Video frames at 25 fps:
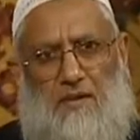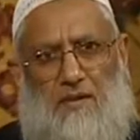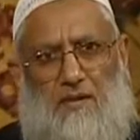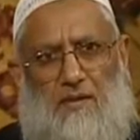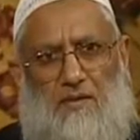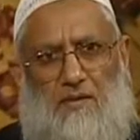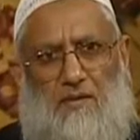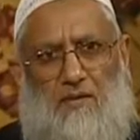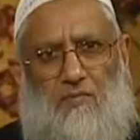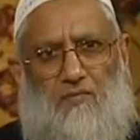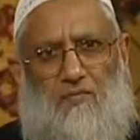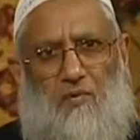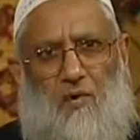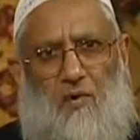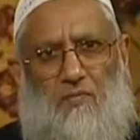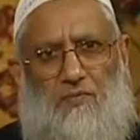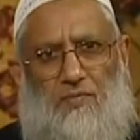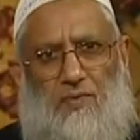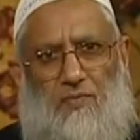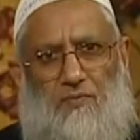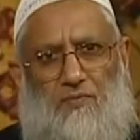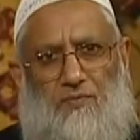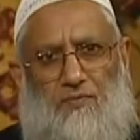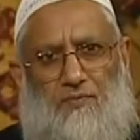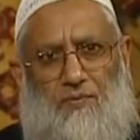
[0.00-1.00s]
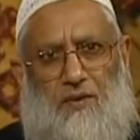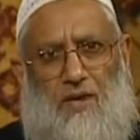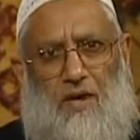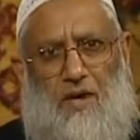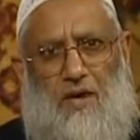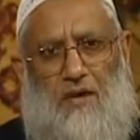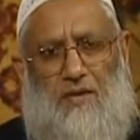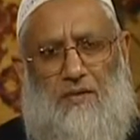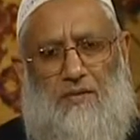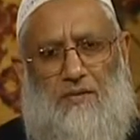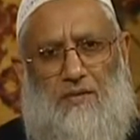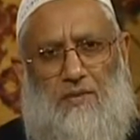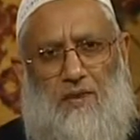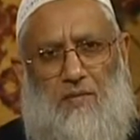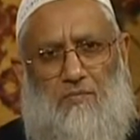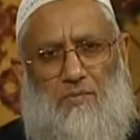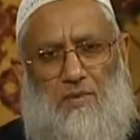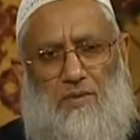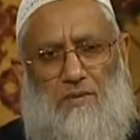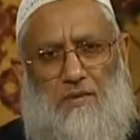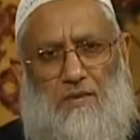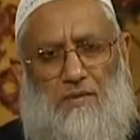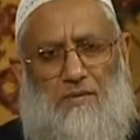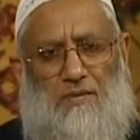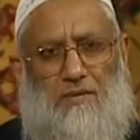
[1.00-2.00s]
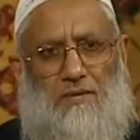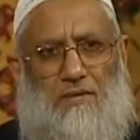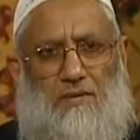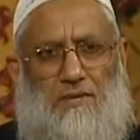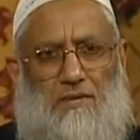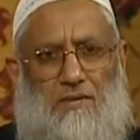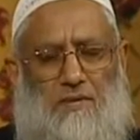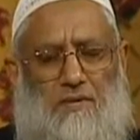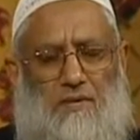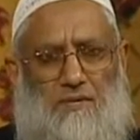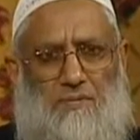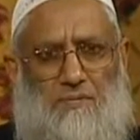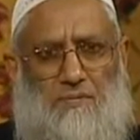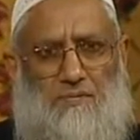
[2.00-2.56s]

in the forms of Islamic literature,